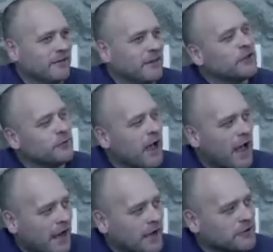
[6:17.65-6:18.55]
That you
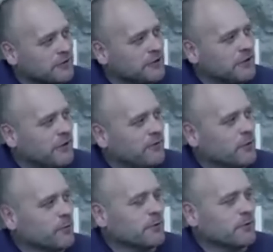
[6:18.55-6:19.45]
actually love
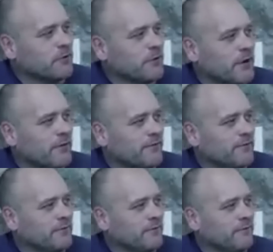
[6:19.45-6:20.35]
your plural wife.
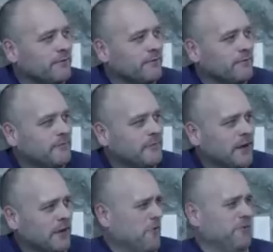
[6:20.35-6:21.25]

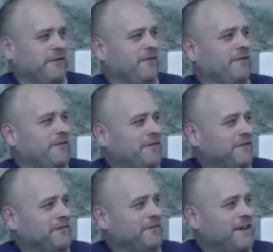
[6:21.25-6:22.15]
And I go,
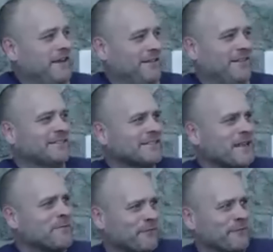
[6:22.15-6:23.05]
oh, this is
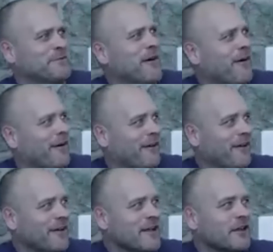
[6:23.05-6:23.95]
coming from Donna.
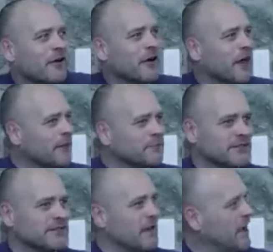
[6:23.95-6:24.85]
You know, and I'm
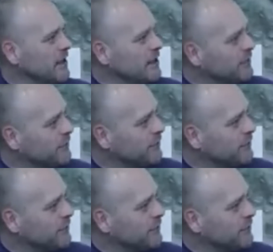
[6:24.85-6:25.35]
just naive.